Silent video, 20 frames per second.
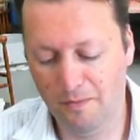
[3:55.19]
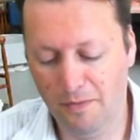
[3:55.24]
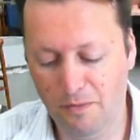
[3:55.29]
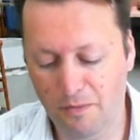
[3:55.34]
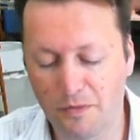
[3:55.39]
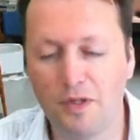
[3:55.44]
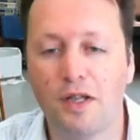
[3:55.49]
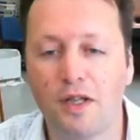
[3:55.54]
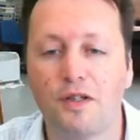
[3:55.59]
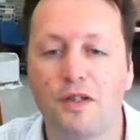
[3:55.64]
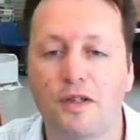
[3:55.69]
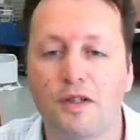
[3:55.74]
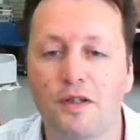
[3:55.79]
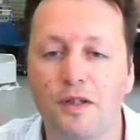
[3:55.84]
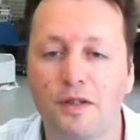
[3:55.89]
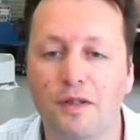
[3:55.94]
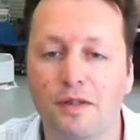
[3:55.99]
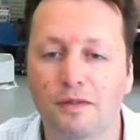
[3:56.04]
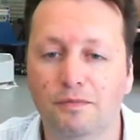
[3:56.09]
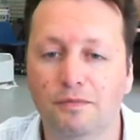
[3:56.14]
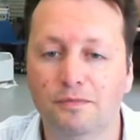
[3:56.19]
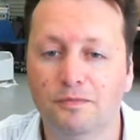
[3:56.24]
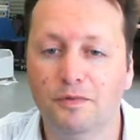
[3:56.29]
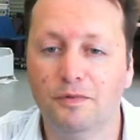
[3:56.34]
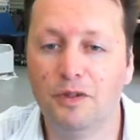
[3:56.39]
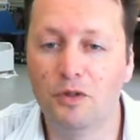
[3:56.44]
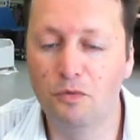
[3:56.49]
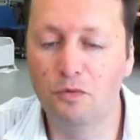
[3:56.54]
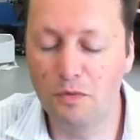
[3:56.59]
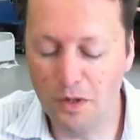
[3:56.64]
It's actually the
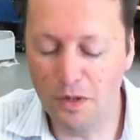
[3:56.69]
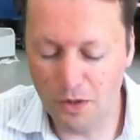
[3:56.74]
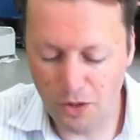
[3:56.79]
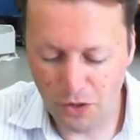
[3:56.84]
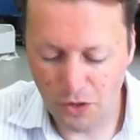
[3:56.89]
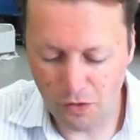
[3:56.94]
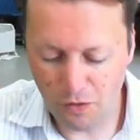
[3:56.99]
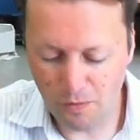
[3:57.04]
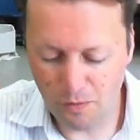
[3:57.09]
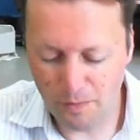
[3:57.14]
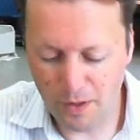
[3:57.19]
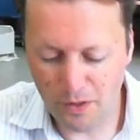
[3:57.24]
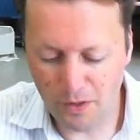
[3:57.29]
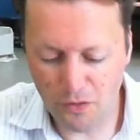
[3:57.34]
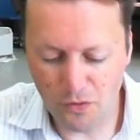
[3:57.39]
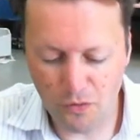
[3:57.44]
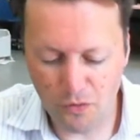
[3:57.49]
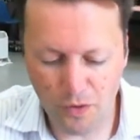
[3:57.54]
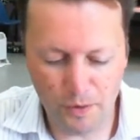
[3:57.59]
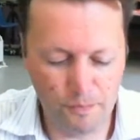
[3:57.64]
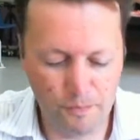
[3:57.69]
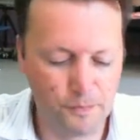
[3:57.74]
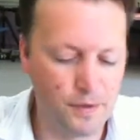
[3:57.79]
little one showing me a drawing.